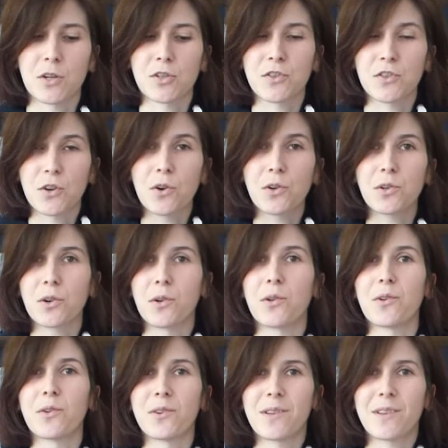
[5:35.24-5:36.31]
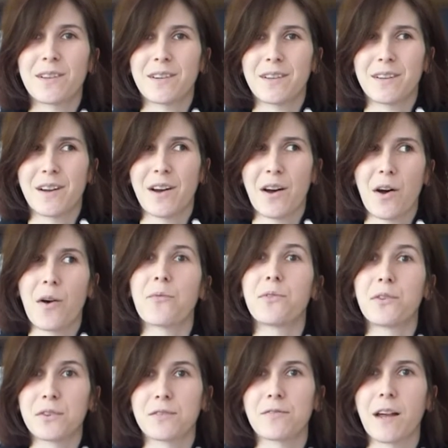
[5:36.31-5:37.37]
circle
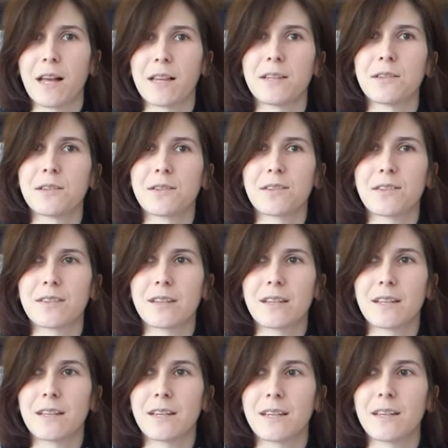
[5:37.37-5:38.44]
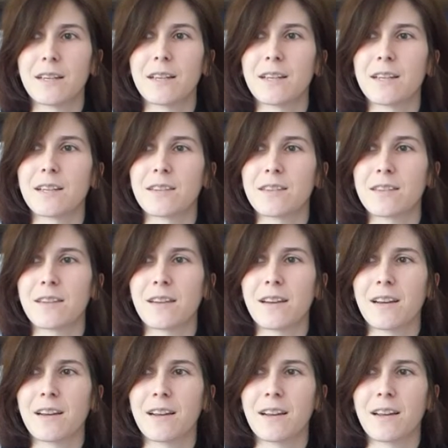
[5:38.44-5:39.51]
of these values is
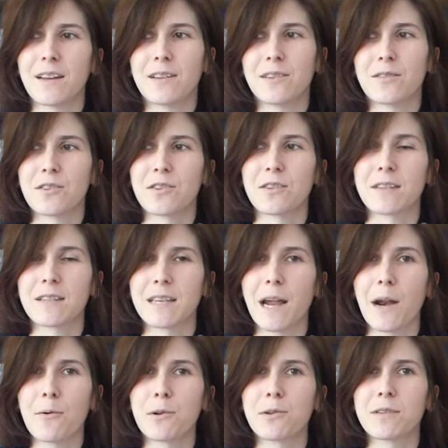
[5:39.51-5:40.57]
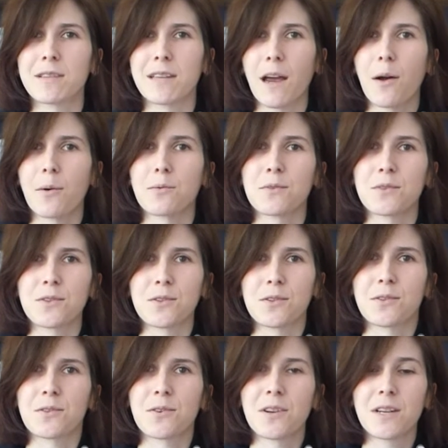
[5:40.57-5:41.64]
just narrowed down
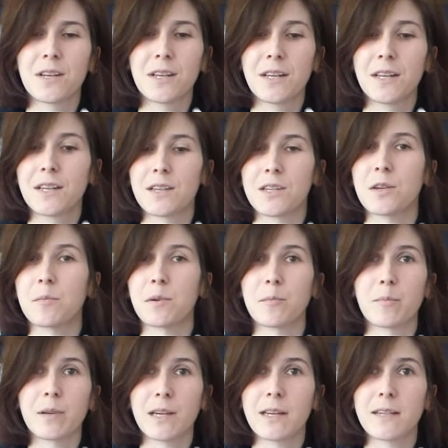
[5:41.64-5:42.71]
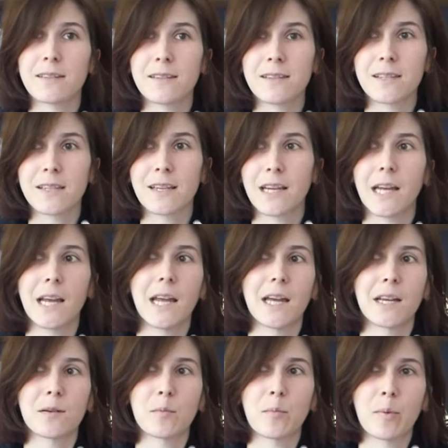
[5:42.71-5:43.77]
to human beings
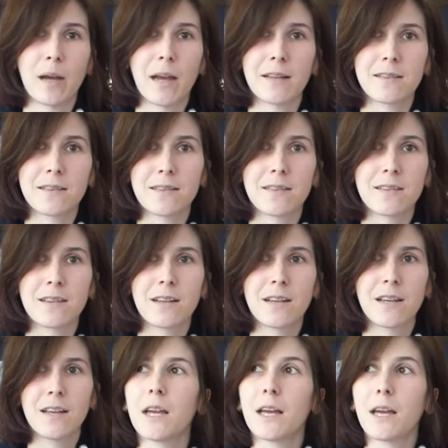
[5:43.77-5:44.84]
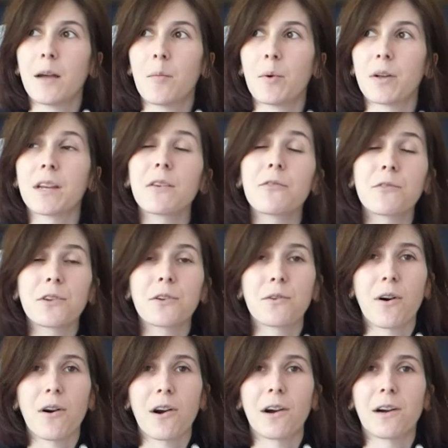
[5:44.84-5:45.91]
and pets. But if
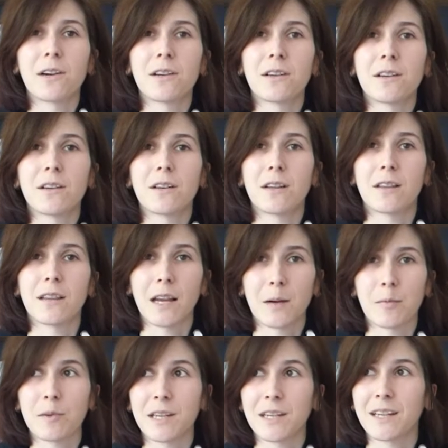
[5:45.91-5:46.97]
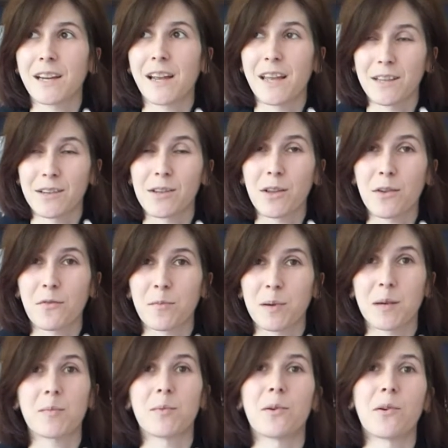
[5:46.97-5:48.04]
you are like me and a lot of
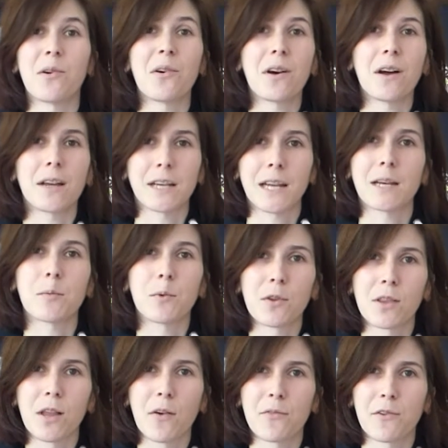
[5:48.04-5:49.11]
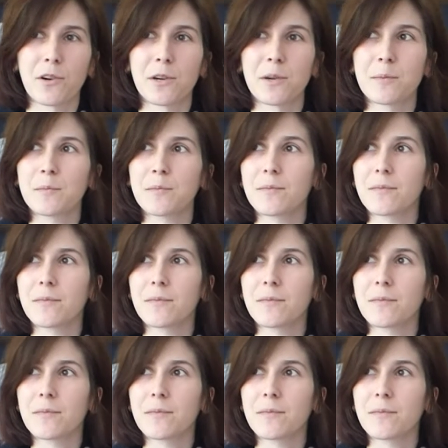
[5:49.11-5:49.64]
people, an animal lover,